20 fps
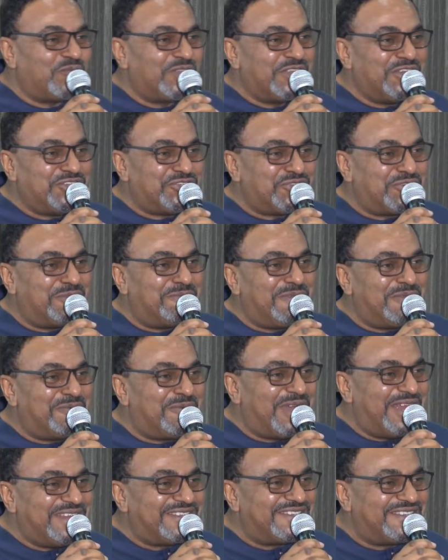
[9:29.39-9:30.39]
He should have been
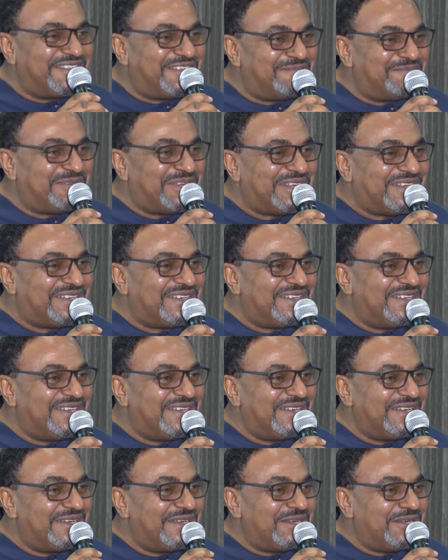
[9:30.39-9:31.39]
wiser than me.
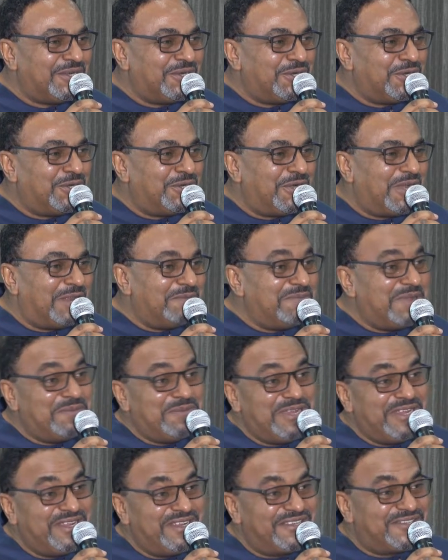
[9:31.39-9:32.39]
And
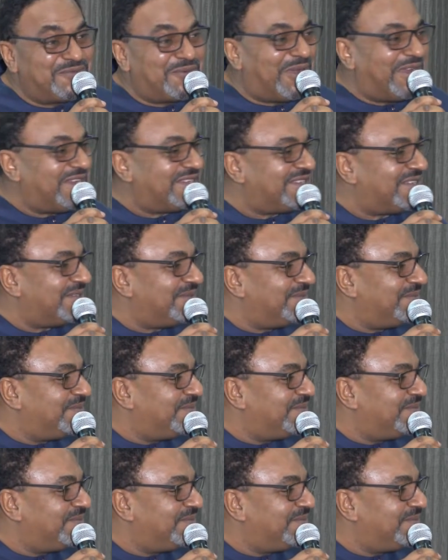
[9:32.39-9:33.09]
maybe he is wiser.